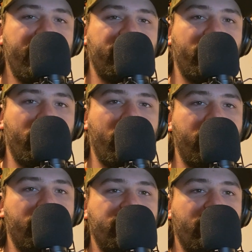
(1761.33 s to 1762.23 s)
So go to
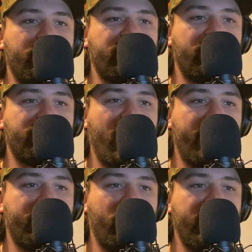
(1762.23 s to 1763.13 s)
YouTube and search
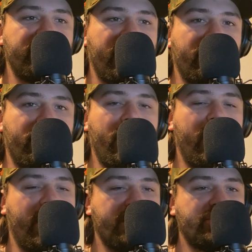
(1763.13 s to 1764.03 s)
Comic Way Taylor
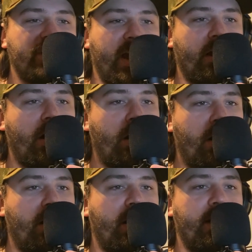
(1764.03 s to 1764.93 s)
and check
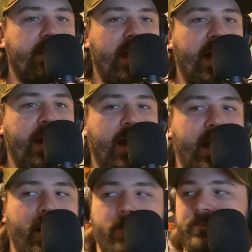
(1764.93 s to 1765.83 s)
all that
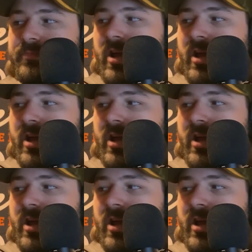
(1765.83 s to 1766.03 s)
out.